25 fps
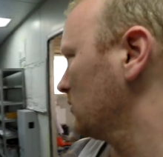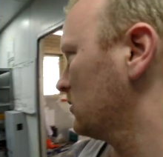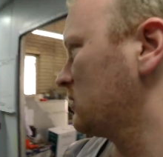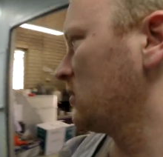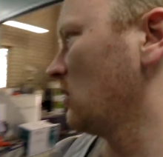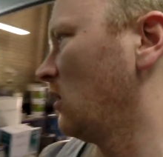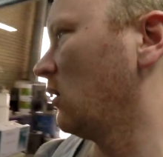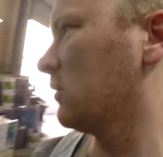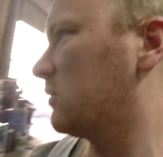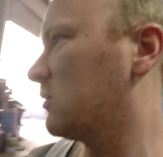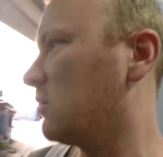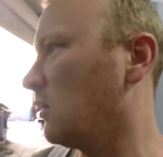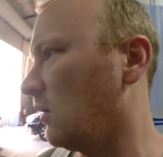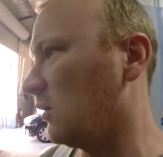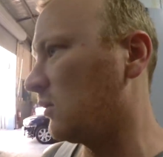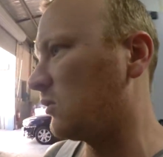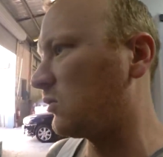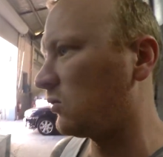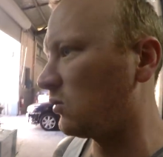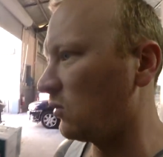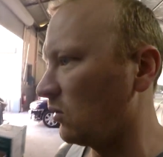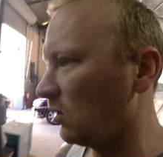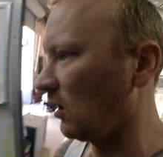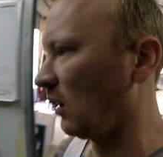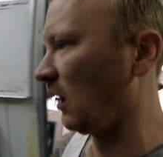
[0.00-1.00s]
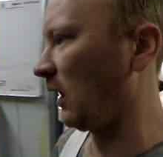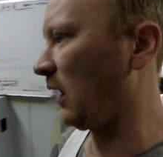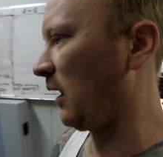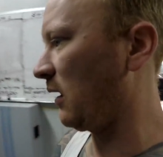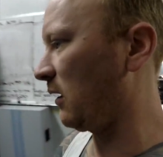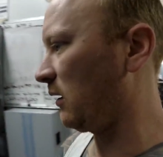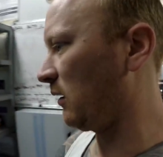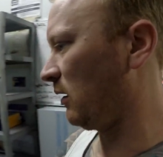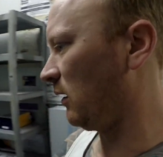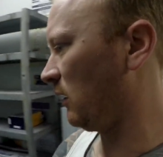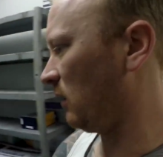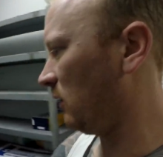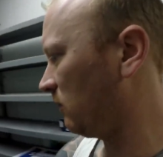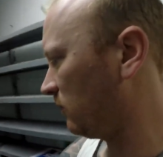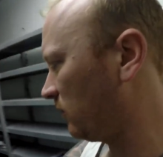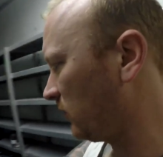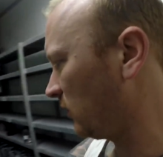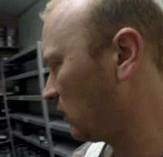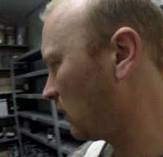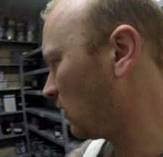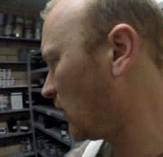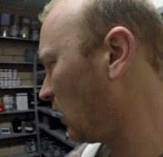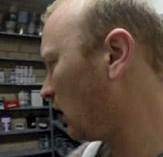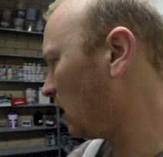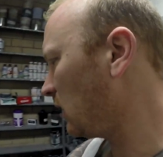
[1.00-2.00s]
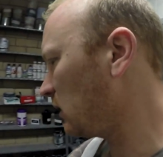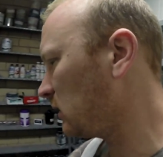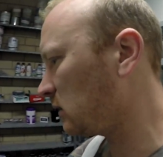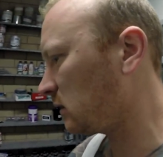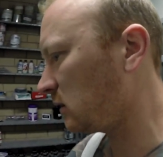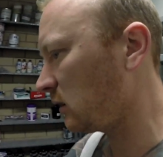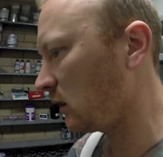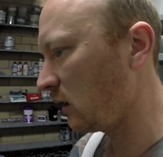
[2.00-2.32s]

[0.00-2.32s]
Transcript: so it's not too loud in here for you guys.